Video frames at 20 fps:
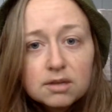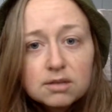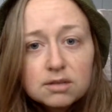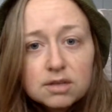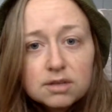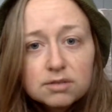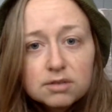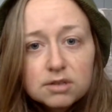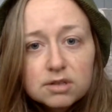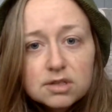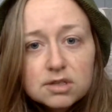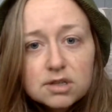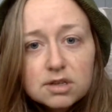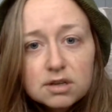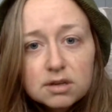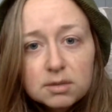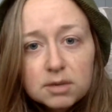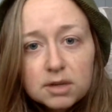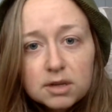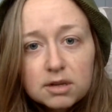definitely
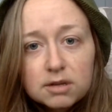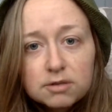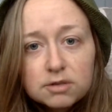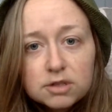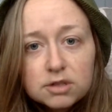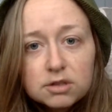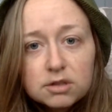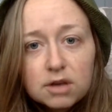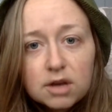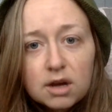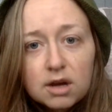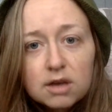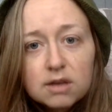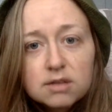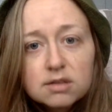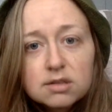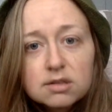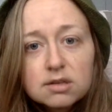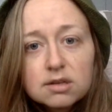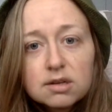sending my love to you
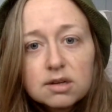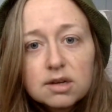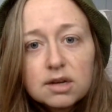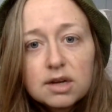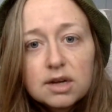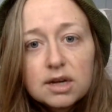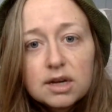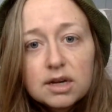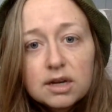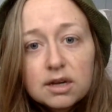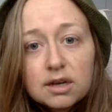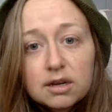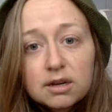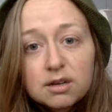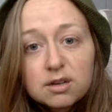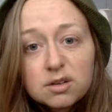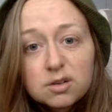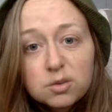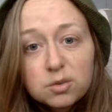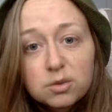guys
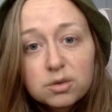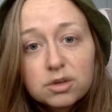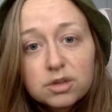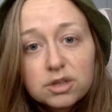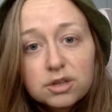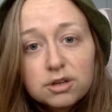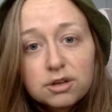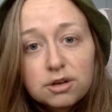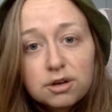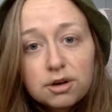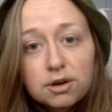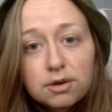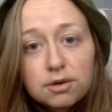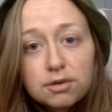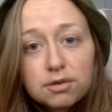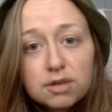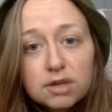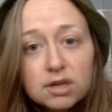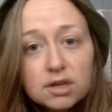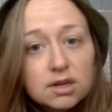and want you to
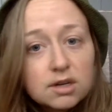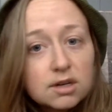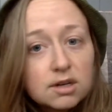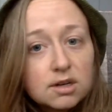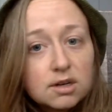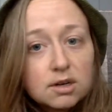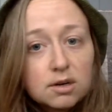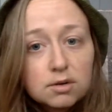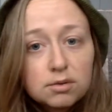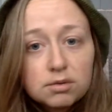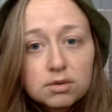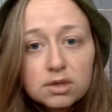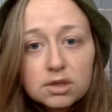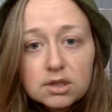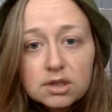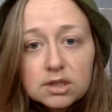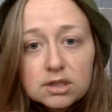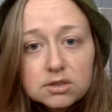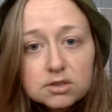know that really